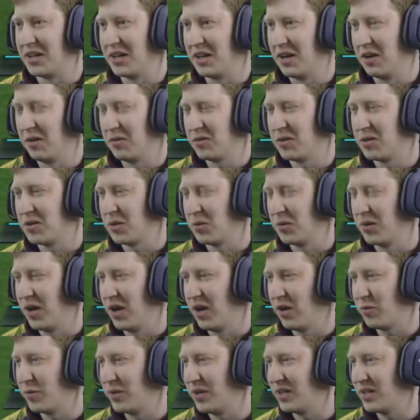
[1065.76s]
it after two and a
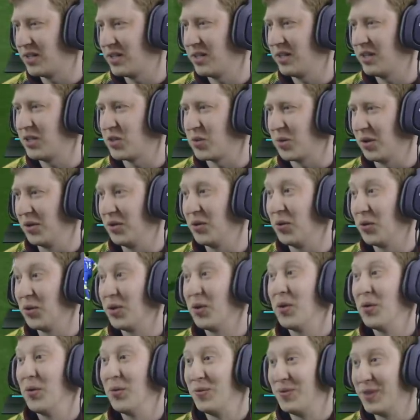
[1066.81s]
half minutes in this one,
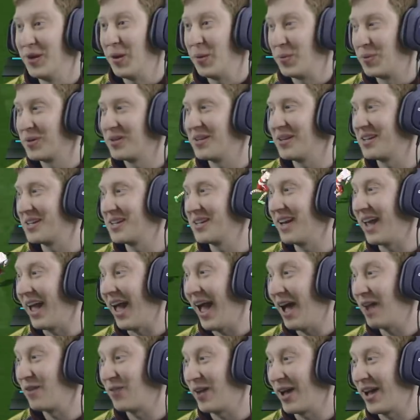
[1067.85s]
although the opposition
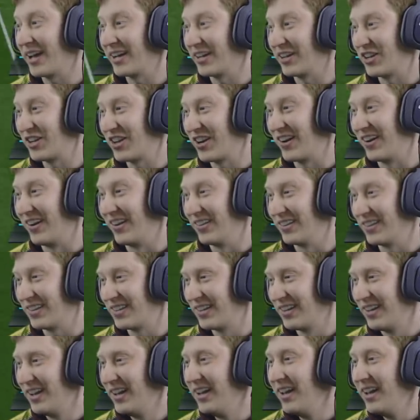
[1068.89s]
have had a chance.
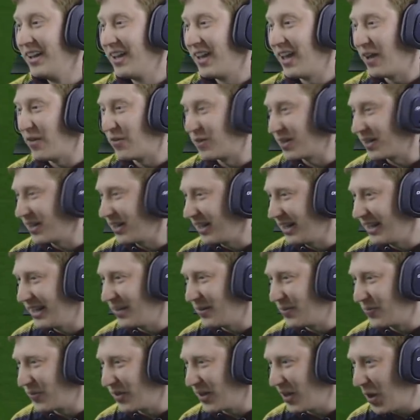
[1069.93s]

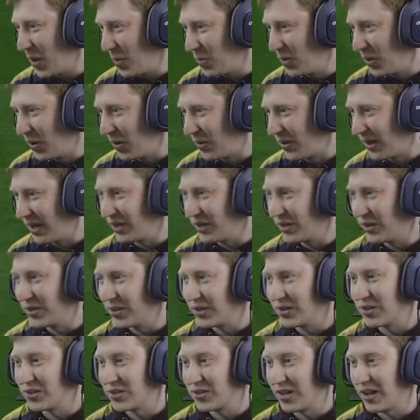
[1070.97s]
Evidently, I'm not that good
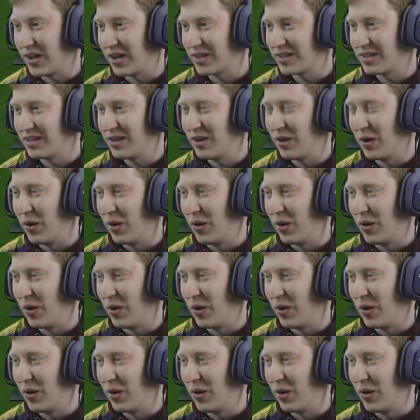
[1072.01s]
at starting